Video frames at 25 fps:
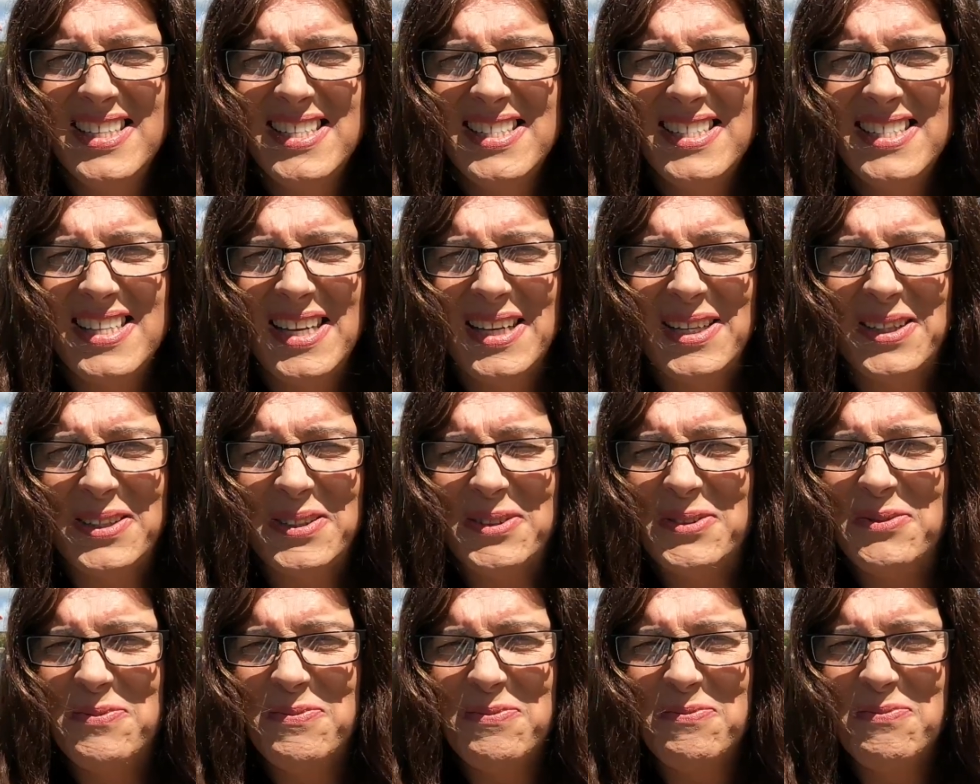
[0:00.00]

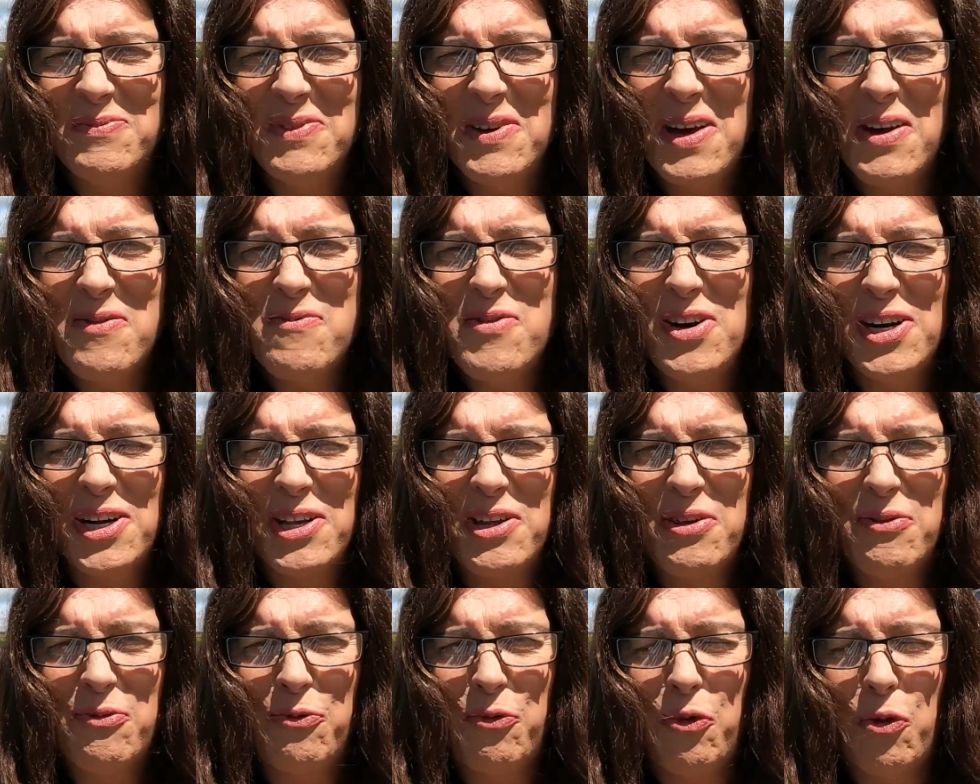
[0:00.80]
So I'm really
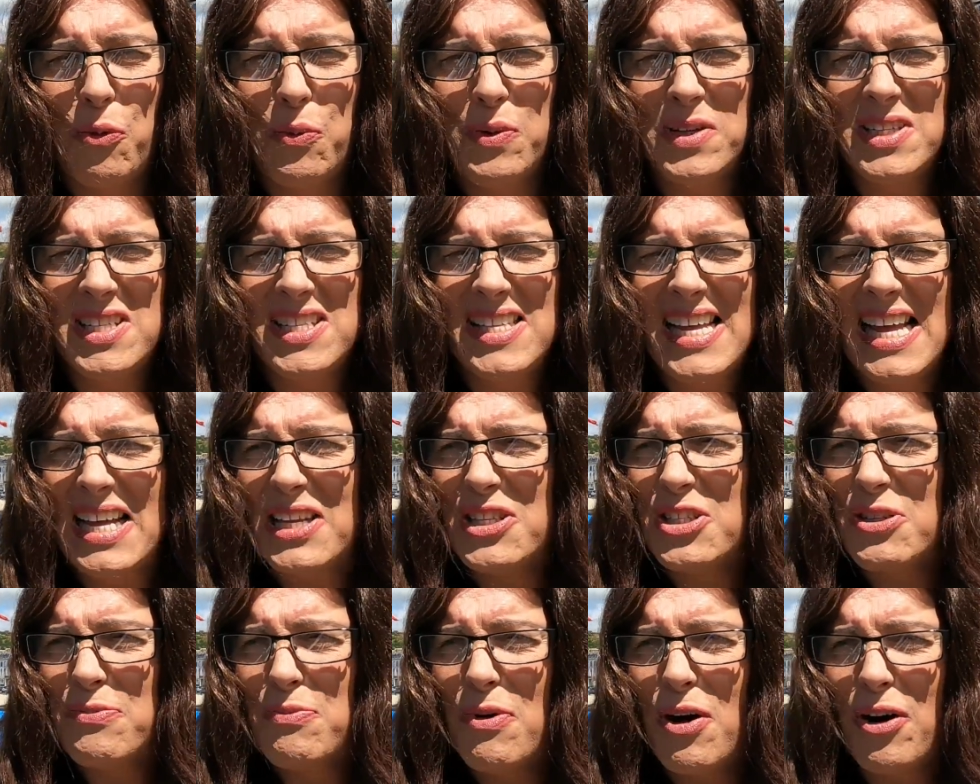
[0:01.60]
looking forward to
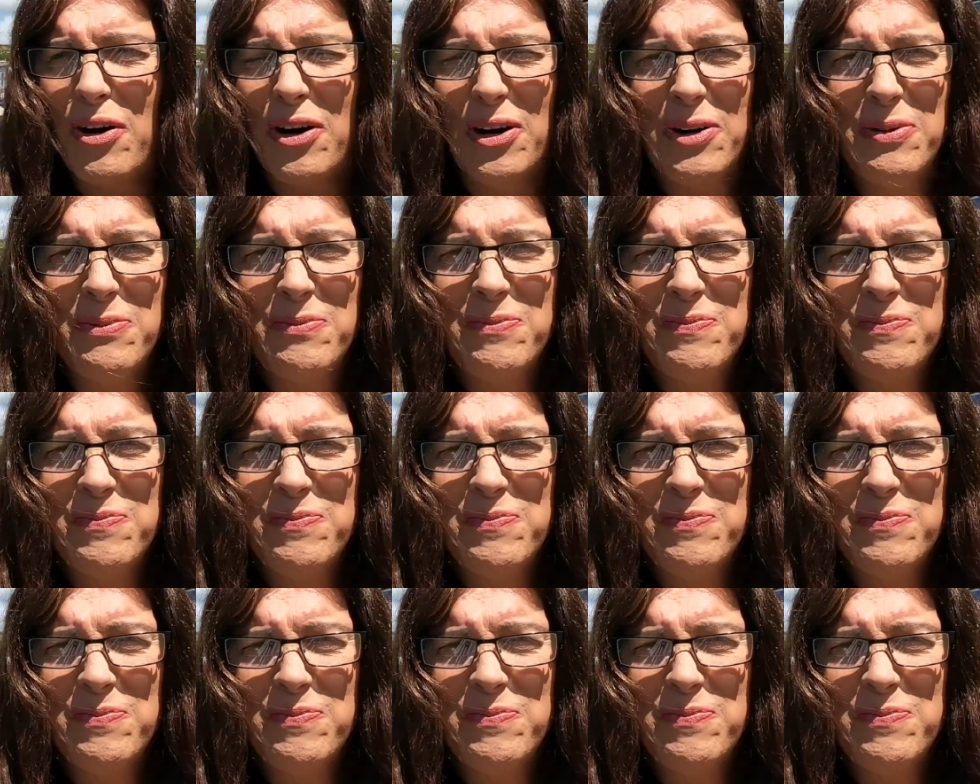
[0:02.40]
that tomorrow.